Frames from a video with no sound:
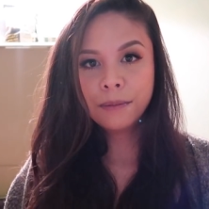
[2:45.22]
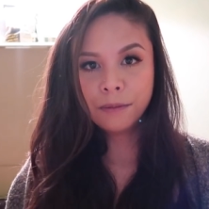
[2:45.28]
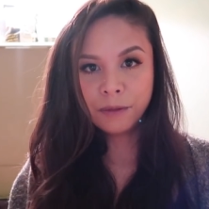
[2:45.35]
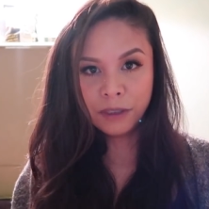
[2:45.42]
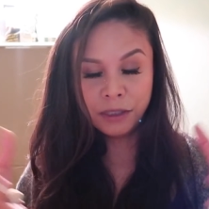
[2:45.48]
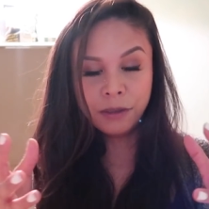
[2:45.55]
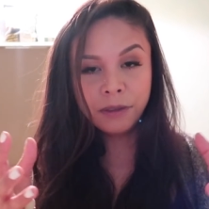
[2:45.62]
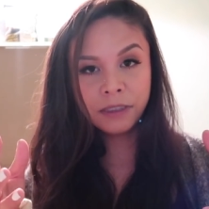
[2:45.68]

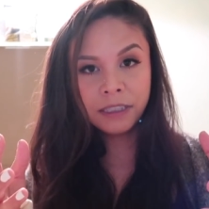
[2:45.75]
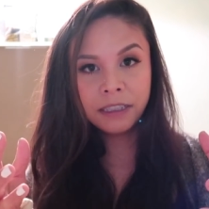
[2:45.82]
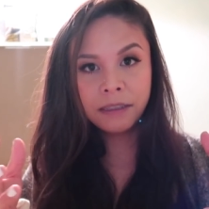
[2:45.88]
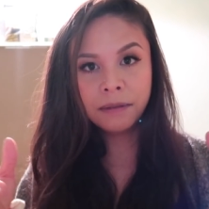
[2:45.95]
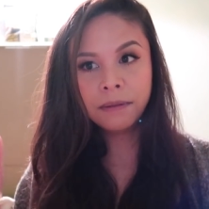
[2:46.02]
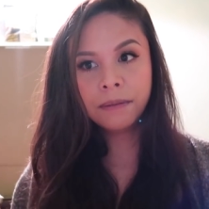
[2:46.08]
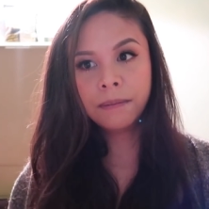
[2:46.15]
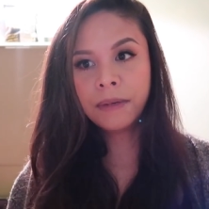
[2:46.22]

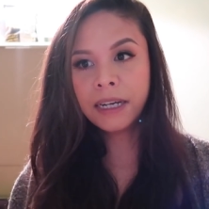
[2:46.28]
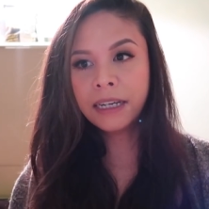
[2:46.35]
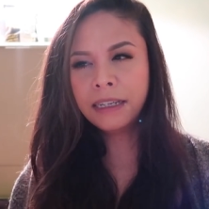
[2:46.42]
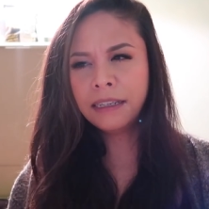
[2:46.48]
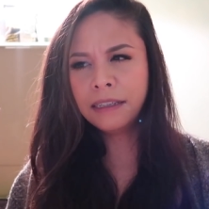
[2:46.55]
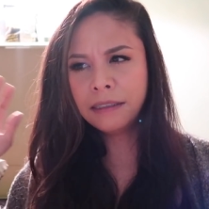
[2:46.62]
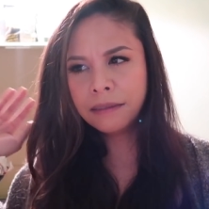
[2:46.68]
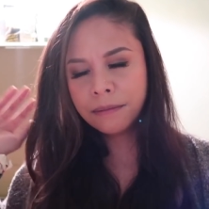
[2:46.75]
reducing
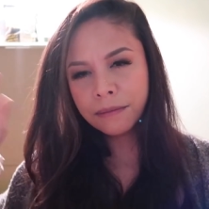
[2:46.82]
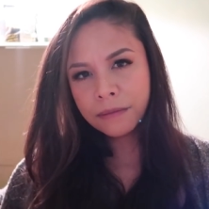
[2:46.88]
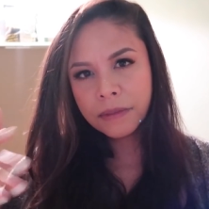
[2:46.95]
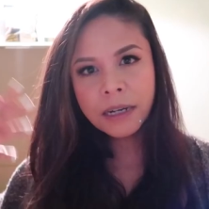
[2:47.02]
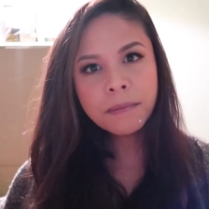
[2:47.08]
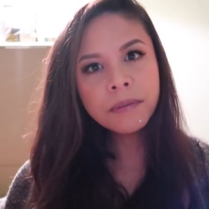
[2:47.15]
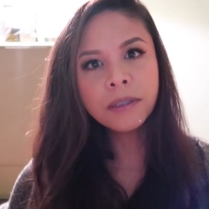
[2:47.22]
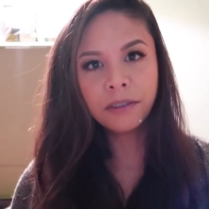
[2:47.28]
my
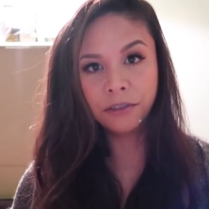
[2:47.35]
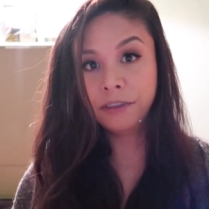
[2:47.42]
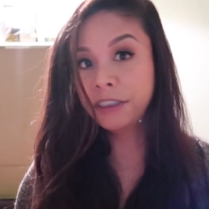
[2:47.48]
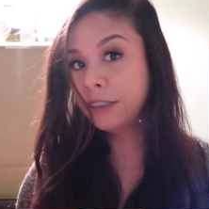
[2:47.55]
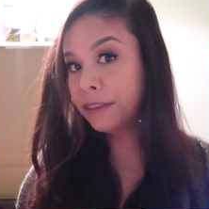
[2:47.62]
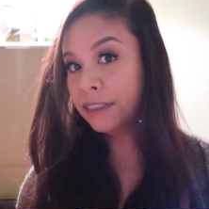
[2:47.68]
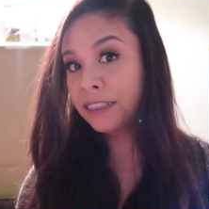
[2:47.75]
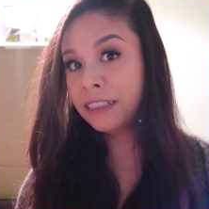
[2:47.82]
upload
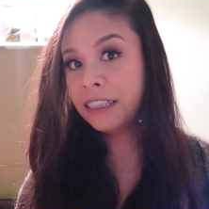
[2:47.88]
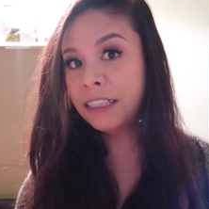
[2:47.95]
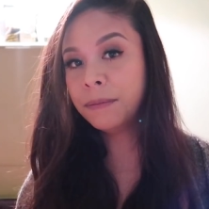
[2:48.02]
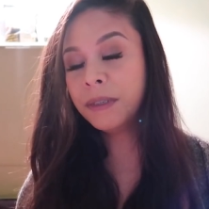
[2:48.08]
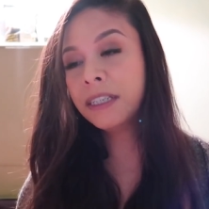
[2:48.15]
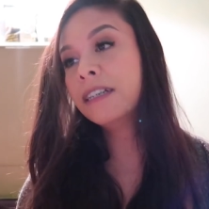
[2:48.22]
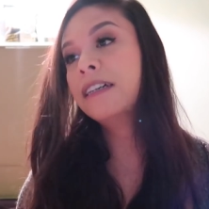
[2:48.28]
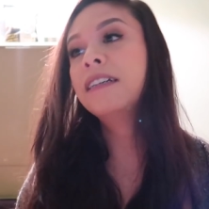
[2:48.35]
frequency
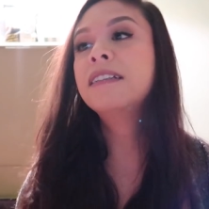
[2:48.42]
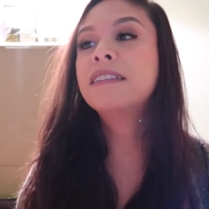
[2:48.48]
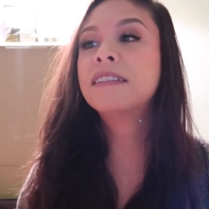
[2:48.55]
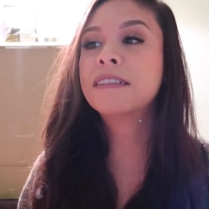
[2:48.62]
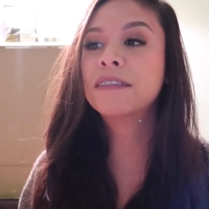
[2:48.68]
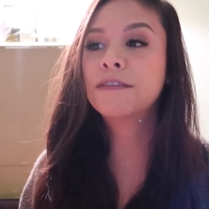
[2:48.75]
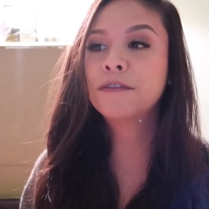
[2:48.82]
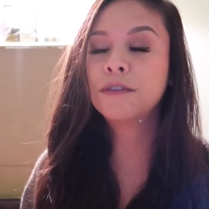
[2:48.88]

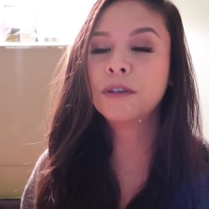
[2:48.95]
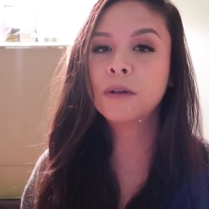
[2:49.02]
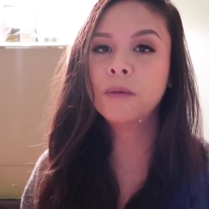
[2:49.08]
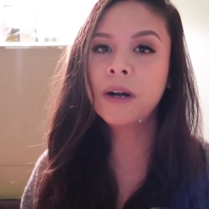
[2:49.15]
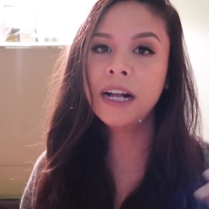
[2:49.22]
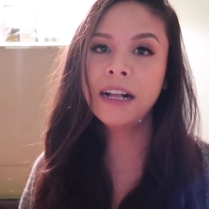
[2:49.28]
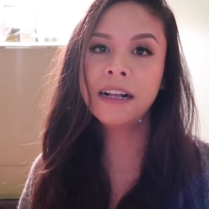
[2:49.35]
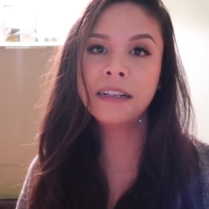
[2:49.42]
because for a
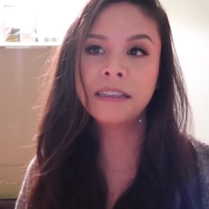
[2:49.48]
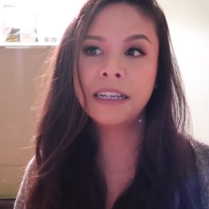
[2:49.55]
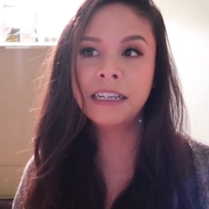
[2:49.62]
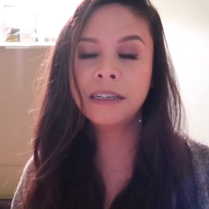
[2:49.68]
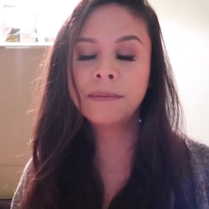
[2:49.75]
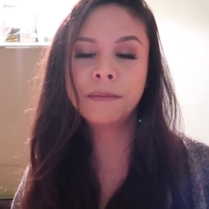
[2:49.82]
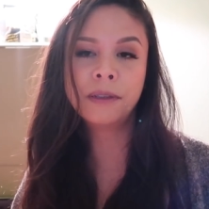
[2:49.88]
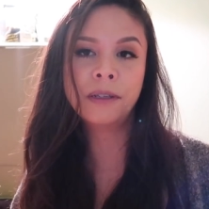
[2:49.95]
while
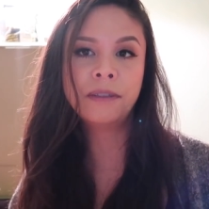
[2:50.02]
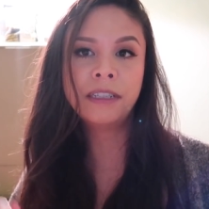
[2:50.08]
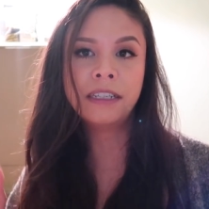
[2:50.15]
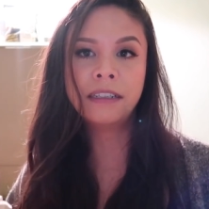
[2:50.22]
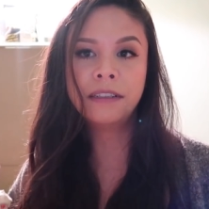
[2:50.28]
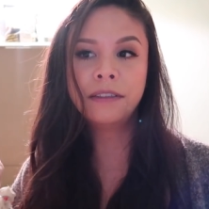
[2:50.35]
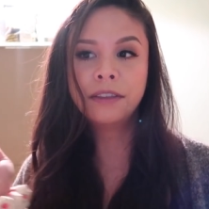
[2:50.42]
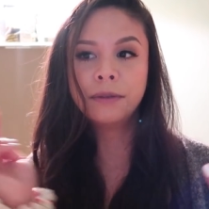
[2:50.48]
I
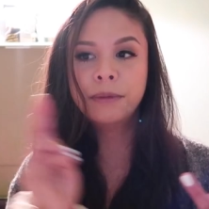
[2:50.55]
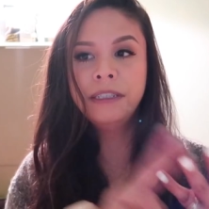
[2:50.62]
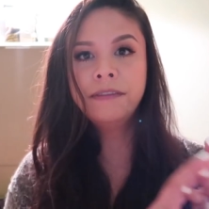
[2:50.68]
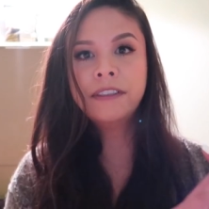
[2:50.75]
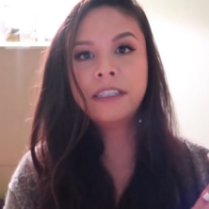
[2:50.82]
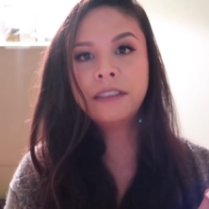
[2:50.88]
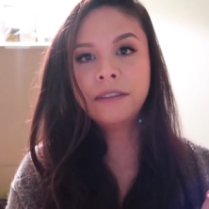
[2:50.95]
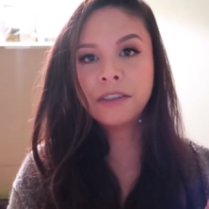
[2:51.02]
uploaded three
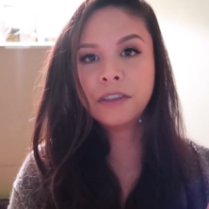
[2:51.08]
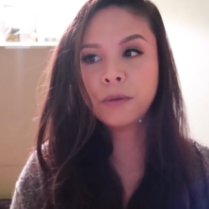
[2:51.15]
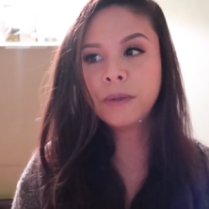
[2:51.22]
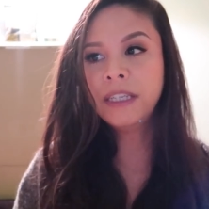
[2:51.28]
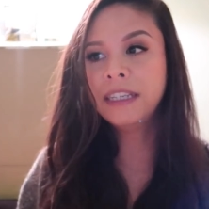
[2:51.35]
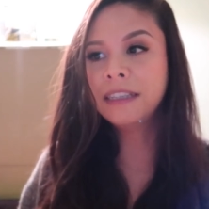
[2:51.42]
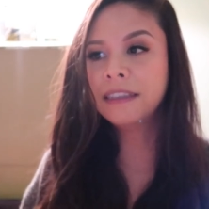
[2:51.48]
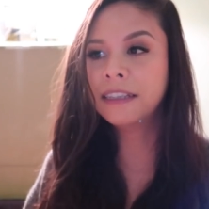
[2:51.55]
videos a
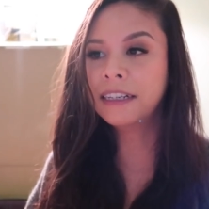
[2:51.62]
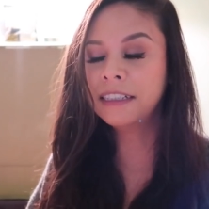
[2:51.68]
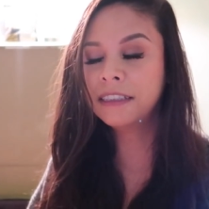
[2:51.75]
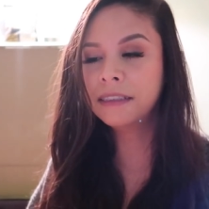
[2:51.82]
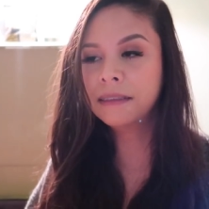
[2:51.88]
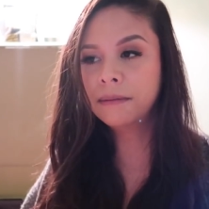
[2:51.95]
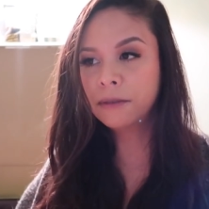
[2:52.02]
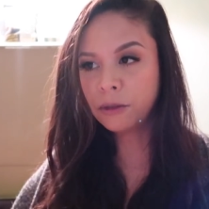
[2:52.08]
week and then I
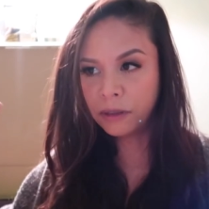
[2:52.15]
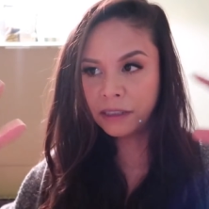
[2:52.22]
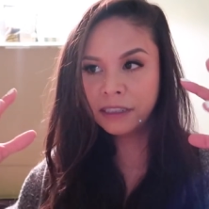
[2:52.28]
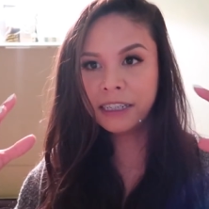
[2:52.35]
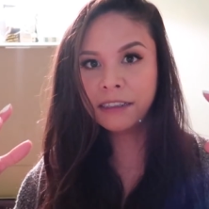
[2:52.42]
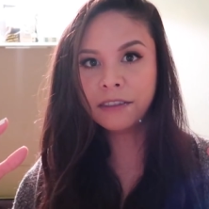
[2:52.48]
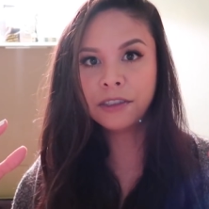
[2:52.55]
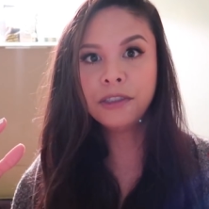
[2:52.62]
shrunk it
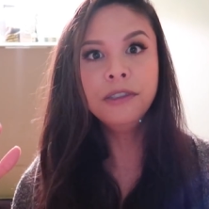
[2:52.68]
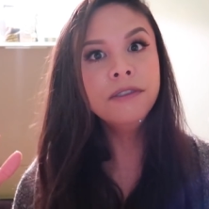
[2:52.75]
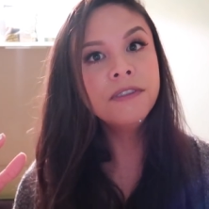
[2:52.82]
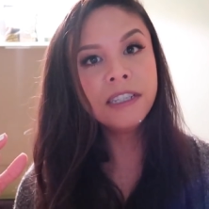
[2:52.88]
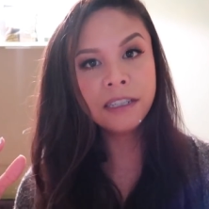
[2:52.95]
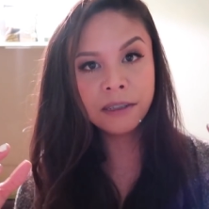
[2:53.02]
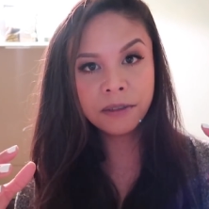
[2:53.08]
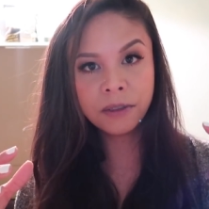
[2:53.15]
down to two
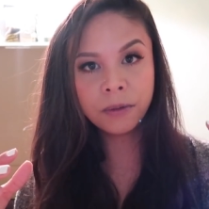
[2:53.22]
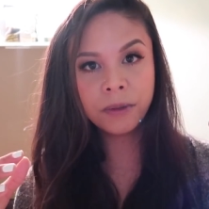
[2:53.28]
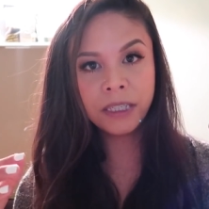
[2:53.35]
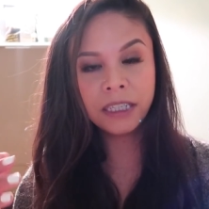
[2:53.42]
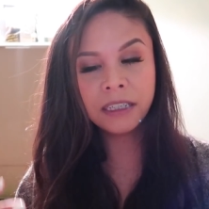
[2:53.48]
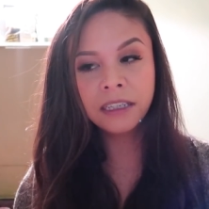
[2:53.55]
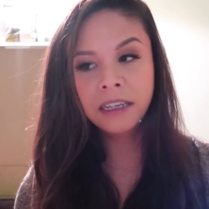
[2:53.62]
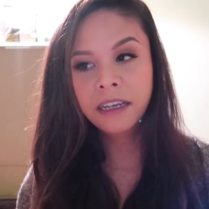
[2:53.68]
videos a
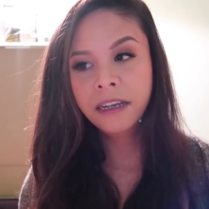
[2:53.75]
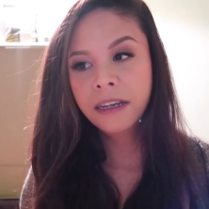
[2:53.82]
week